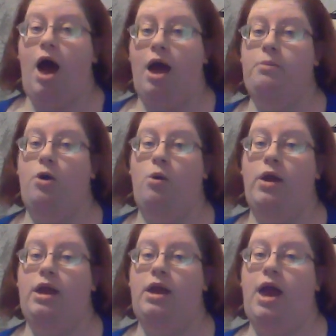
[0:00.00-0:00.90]
I'm
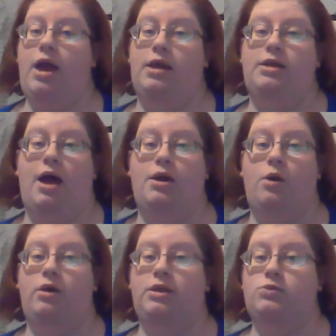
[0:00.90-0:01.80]
going, and I
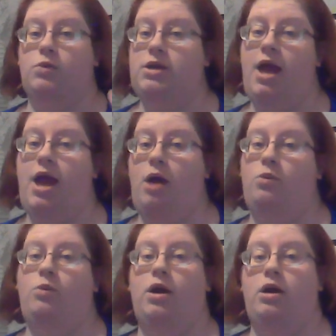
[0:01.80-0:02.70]
know at least one day I
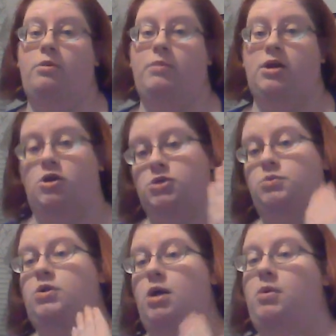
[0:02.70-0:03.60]
will wear my Tara
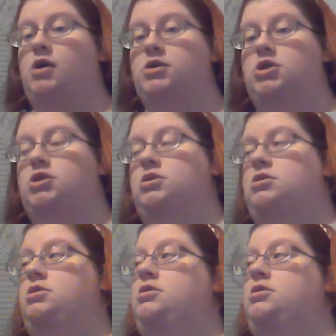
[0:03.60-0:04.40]
Spoon nail polish.